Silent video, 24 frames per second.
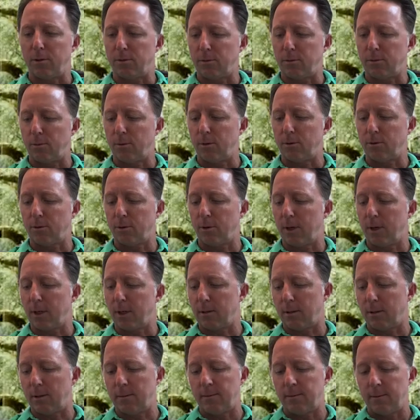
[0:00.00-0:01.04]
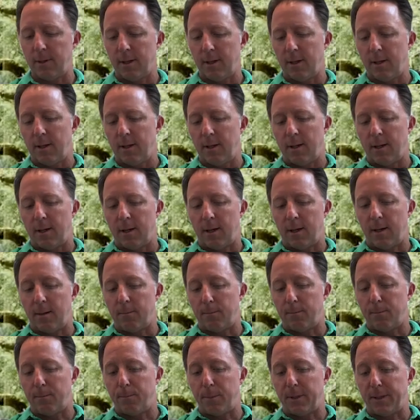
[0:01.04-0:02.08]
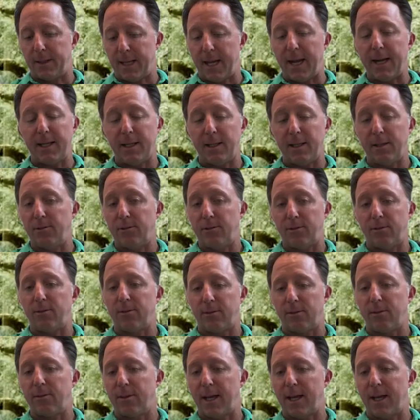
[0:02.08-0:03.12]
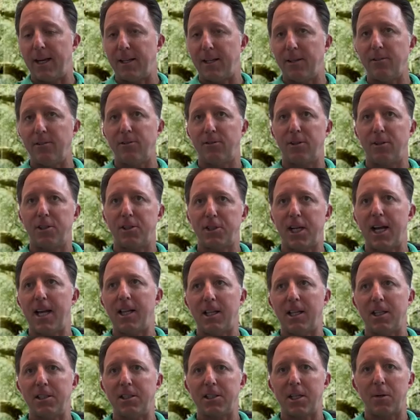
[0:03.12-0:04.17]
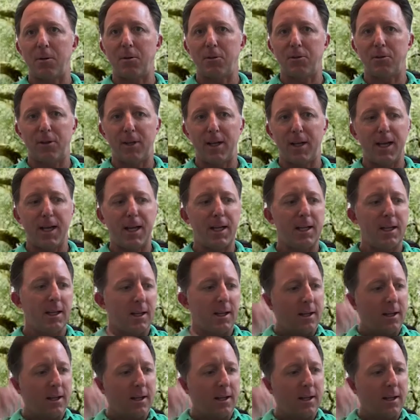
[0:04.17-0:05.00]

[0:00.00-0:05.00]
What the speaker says: was critical. But that is the challenge. I will say